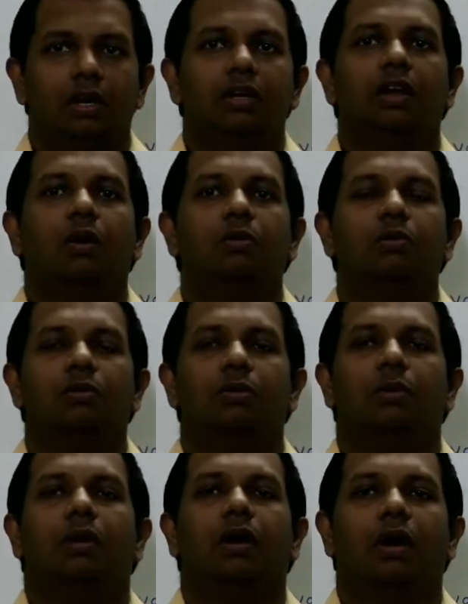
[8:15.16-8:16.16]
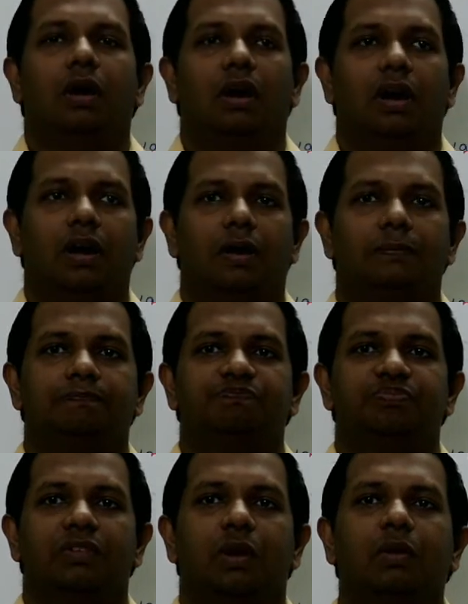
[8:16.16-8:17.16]
Now uh,
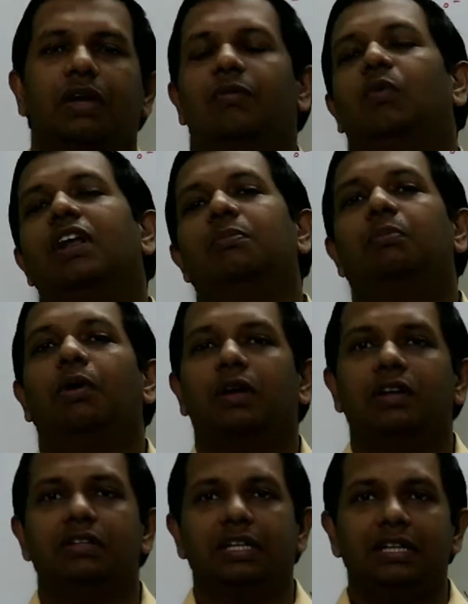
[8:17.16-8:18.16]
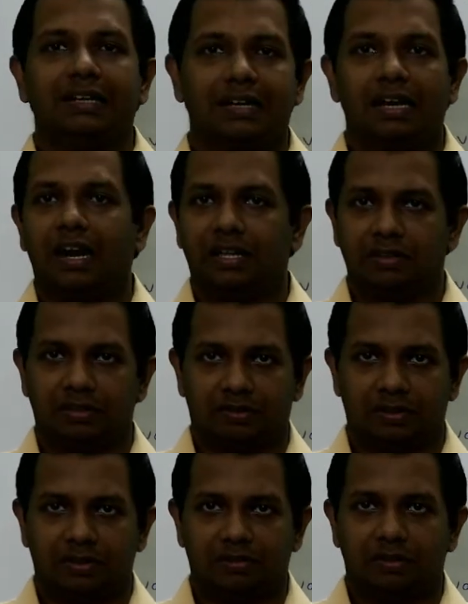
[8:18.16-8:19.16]
okay one important thing regarding
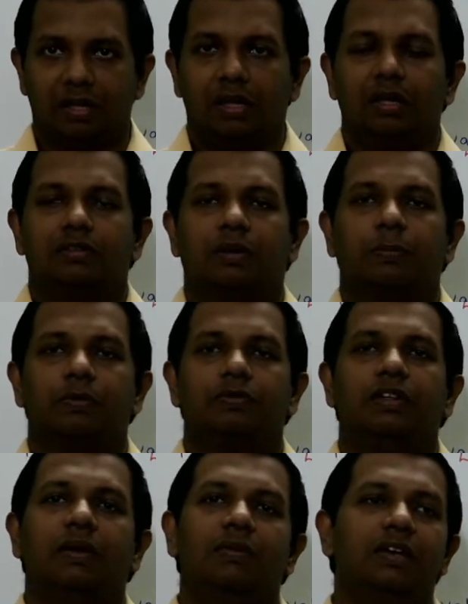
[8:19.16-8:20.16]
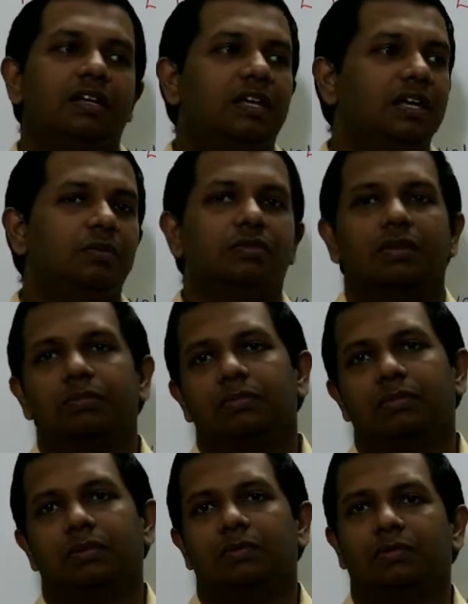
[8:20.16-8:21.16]
this is suppose they will give
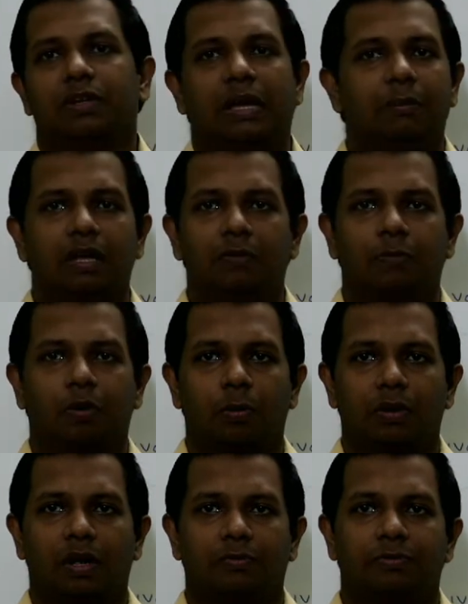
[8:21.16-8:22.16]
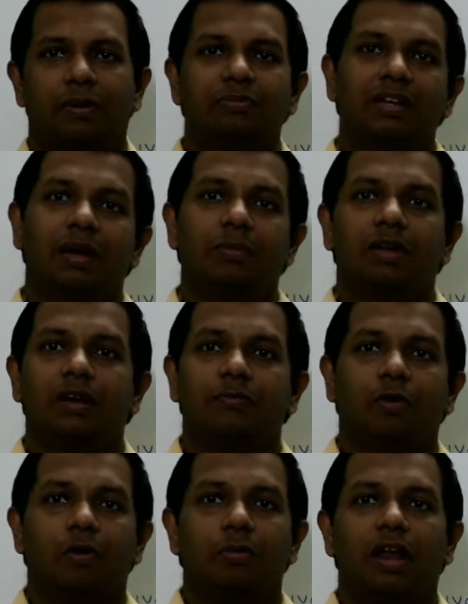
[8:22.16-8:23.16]
some chemical formula. From the chemical
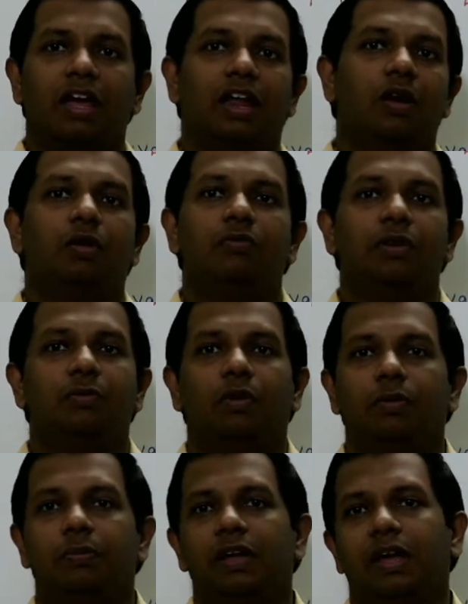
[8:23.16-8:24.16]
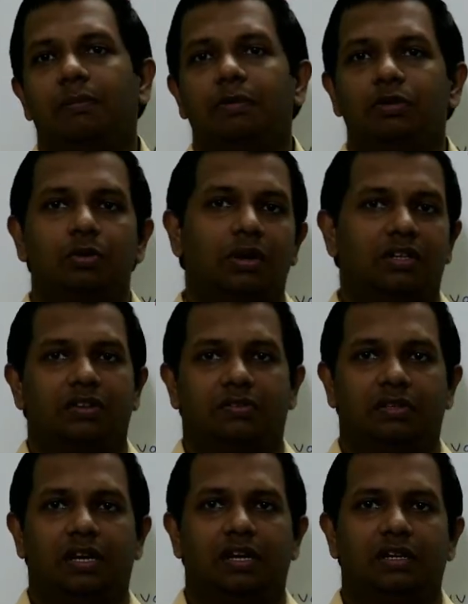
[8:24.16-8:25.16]
formula alone, we won't be able to
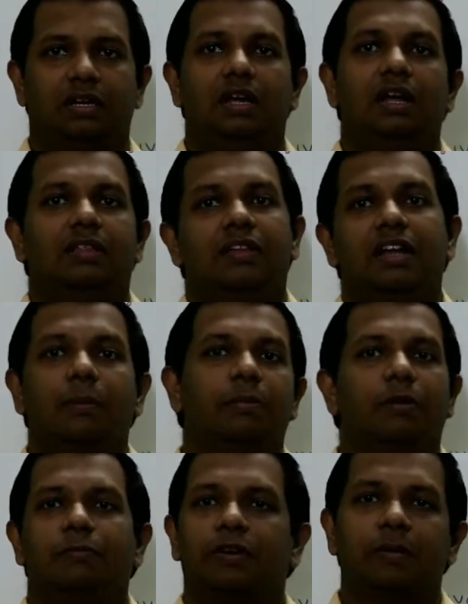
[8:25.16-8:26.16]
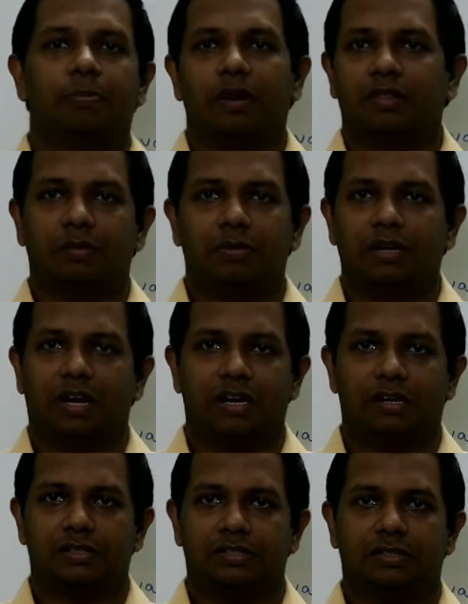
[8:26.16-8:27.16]
understand the number of replaceable
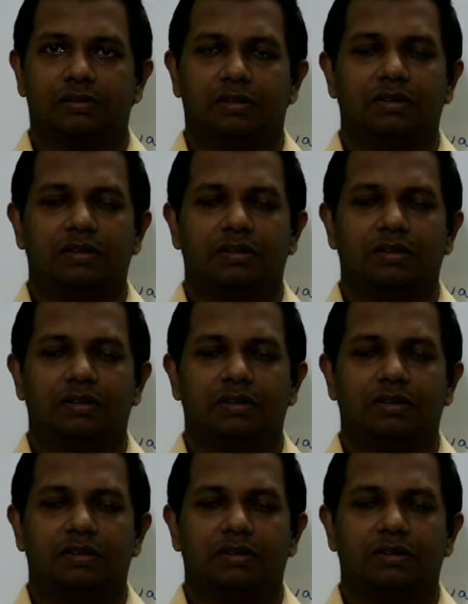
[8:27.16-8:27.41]
hydrogen.